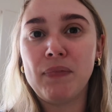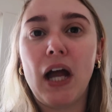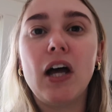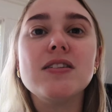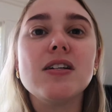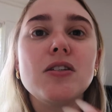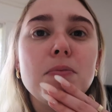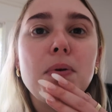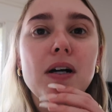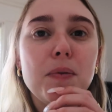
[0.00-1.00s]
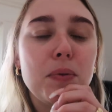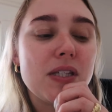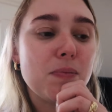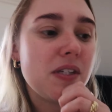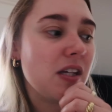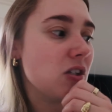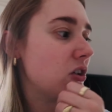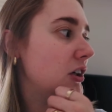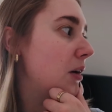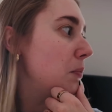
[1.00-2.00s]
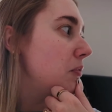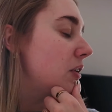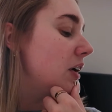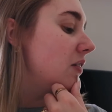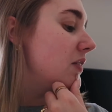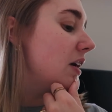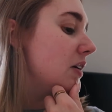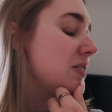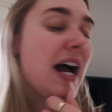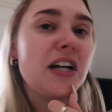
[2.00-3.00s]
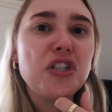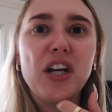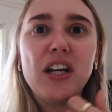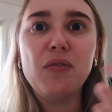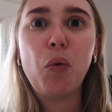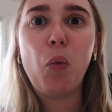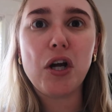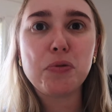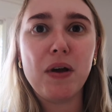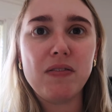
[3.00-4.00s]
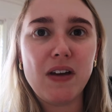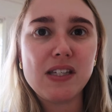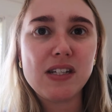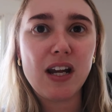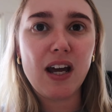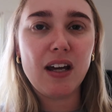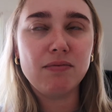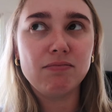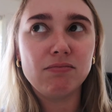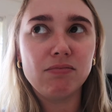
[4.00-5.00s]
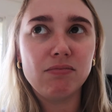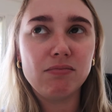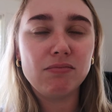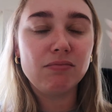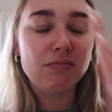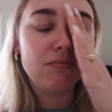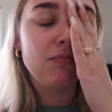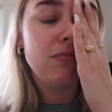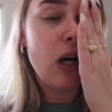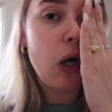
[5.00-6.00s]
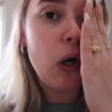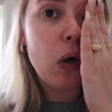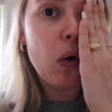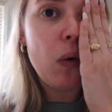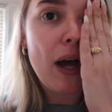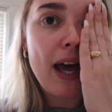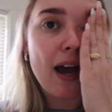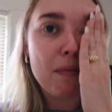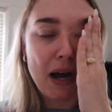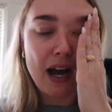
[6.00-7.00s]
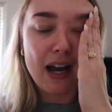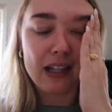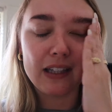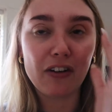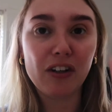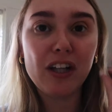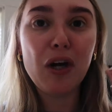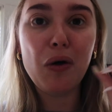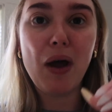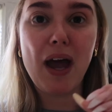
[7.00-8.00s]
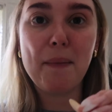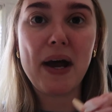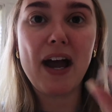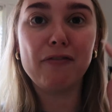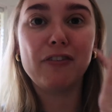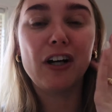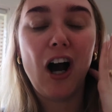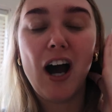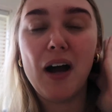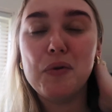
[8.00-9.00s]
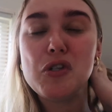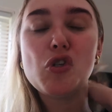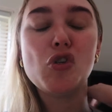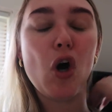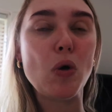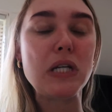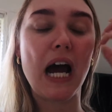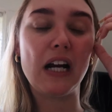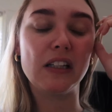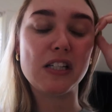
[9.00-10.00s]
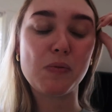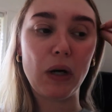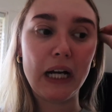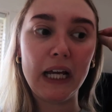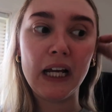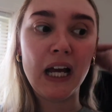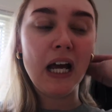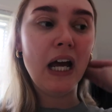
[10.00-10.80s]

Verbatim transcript: I also should probably put some sunscreen on before I leave the house. Actually, I didn't even wash my face today. Who am I? Literally, who am I? I forgot. I was so tired this morning.